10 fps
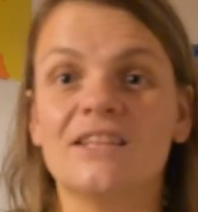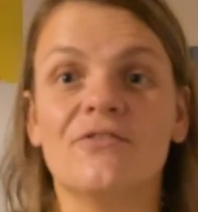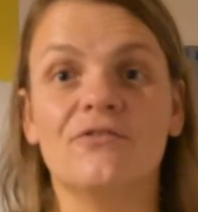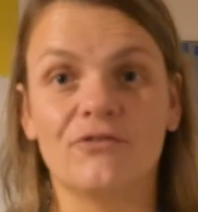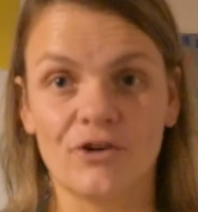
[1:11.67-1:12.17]
the
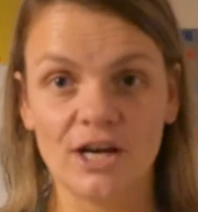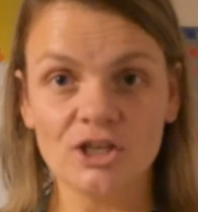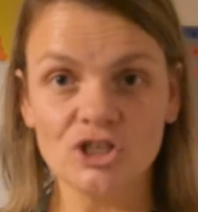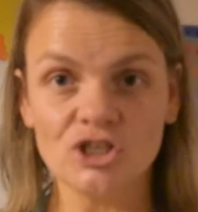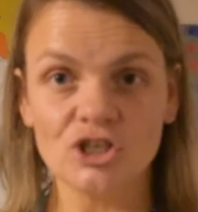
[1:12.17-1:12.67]

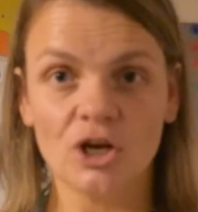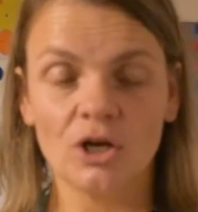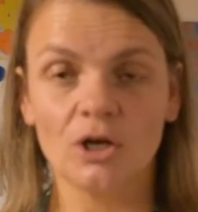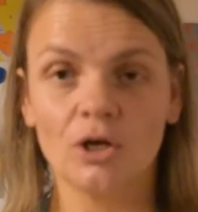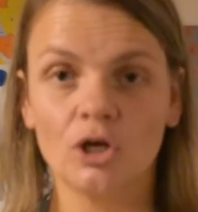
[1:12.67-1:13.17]
French
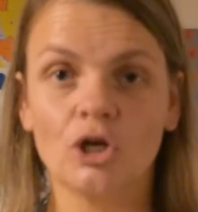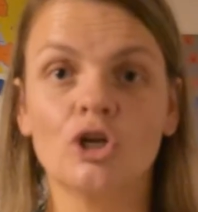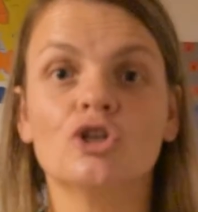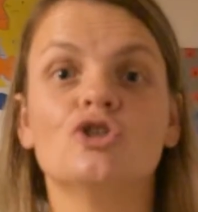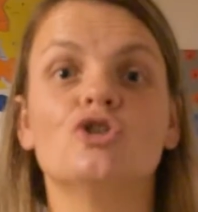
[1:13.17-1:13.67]

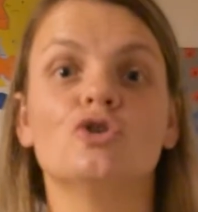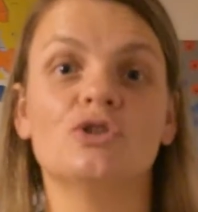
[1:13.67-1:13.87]
to